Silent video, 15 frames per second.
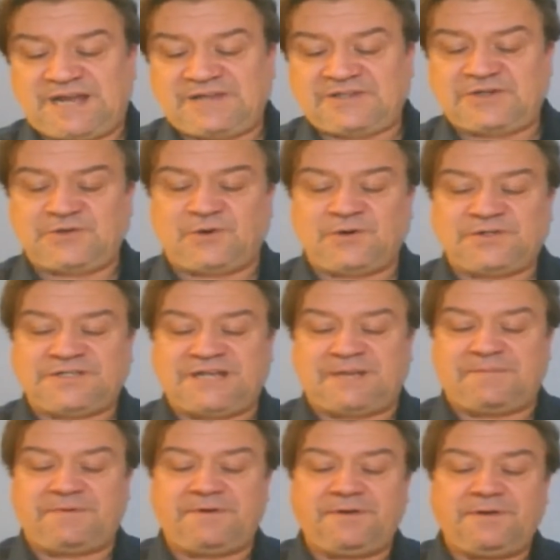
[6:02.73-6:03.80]
at the
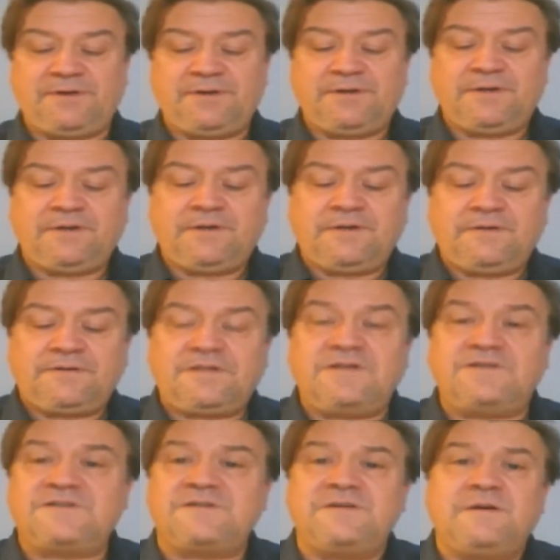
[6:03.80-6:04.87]
doorstep.
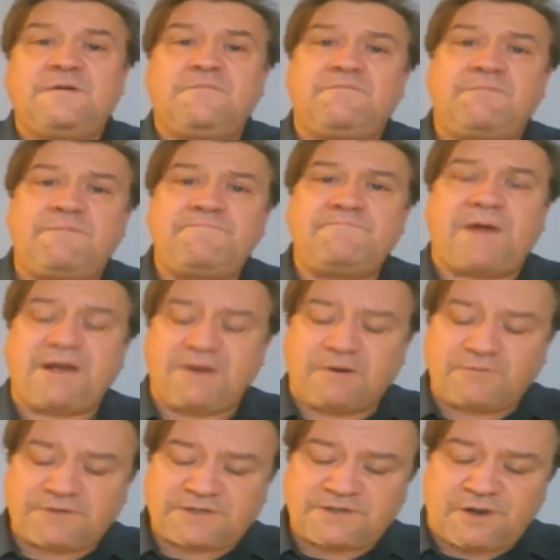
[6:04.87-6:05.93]
"'Tis my
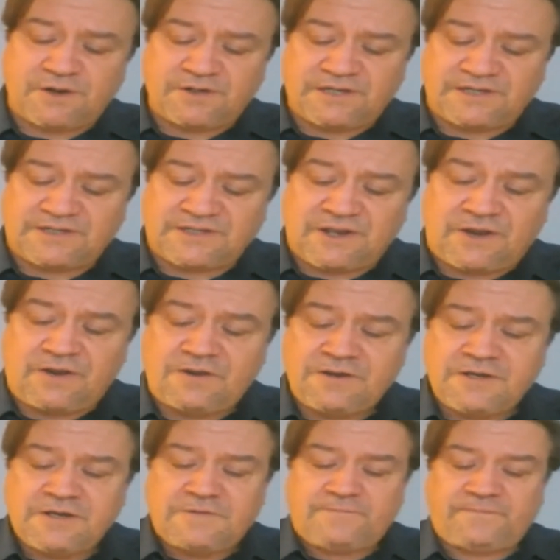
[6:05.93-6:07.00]
old donkey, sir,"
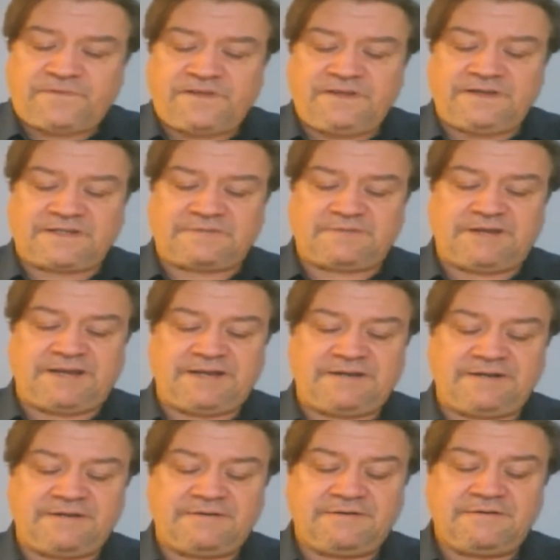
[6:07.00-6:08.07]
he explained.